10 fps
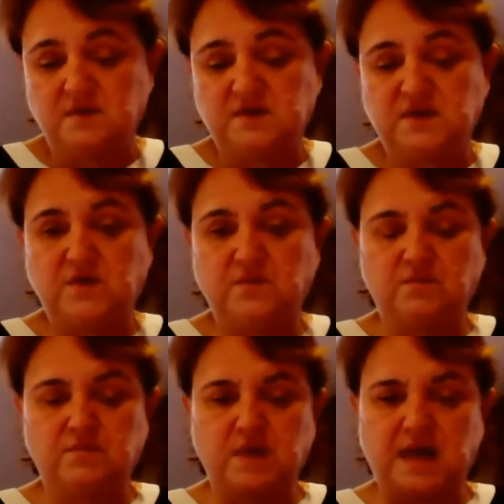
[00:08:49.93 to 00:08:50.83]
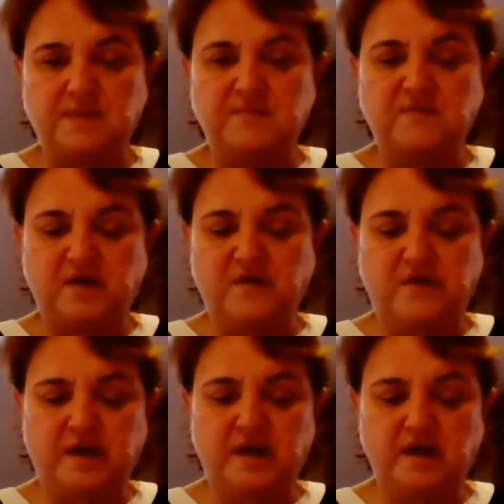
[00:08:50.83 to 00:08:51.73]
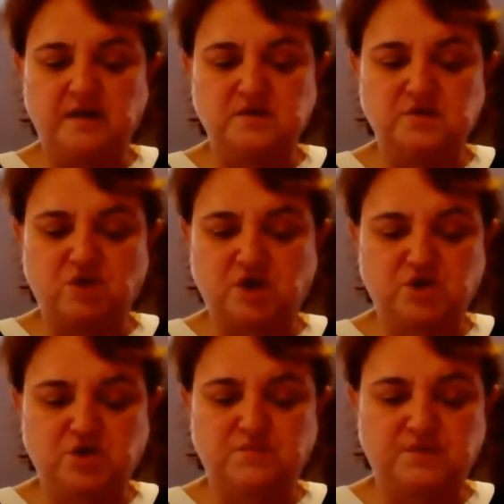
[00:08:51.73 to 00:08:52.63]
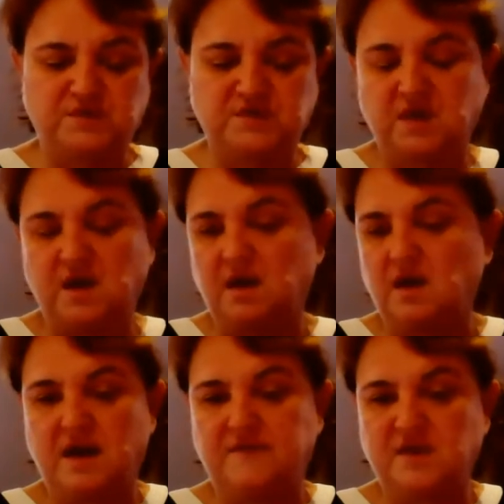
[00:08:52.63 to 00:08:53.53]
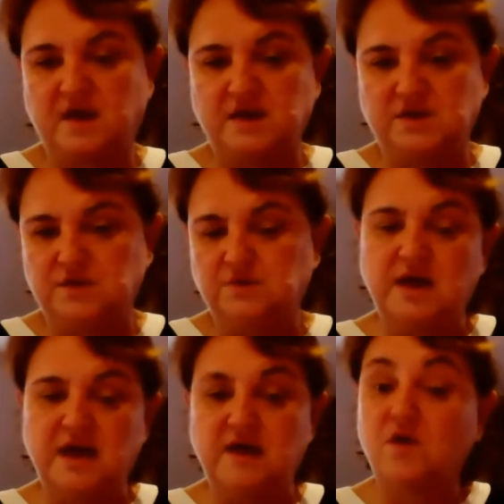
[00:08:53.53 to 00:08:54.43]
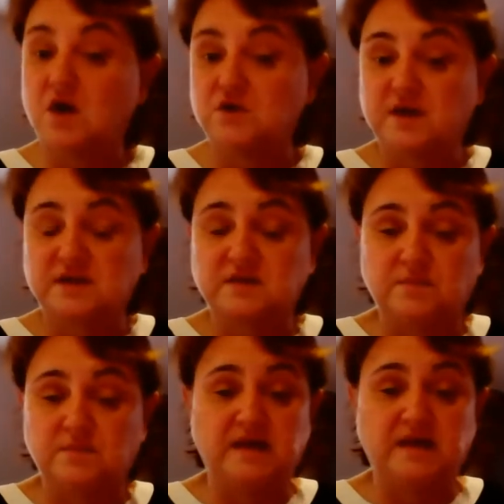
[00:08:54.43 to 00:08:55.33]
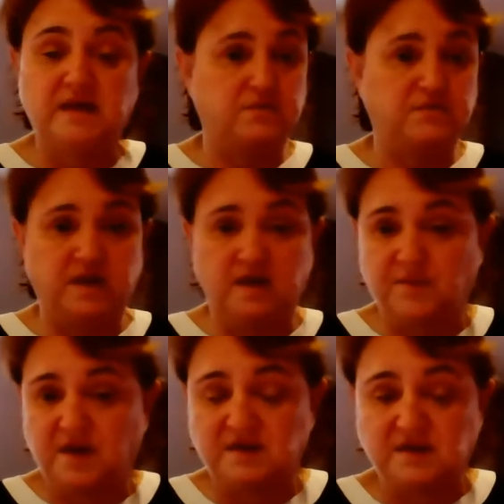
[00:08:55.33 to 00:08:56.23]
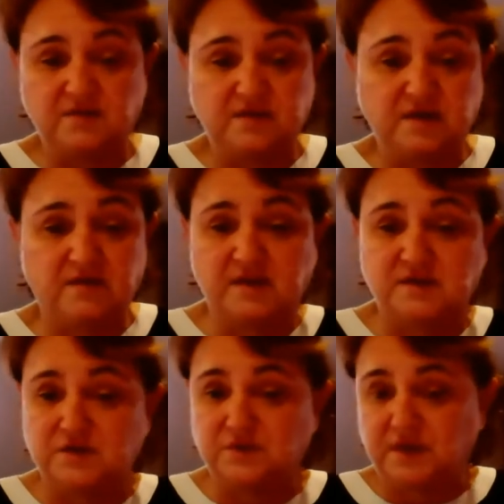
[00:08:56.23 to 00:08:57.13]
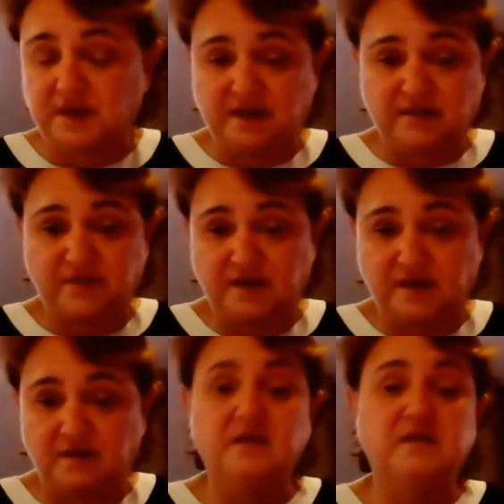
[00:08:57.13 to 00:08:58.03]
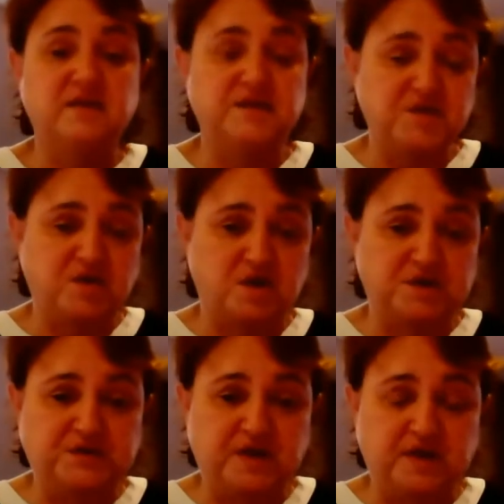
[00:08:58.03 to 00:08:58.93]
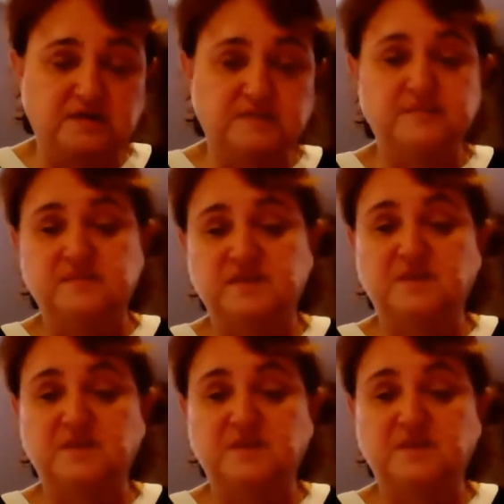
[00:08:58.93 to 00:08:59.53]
So I'm a very structured person. Everything I do, I have contracts in place. So if anybody's out there that's doing anything, you need a contract. Some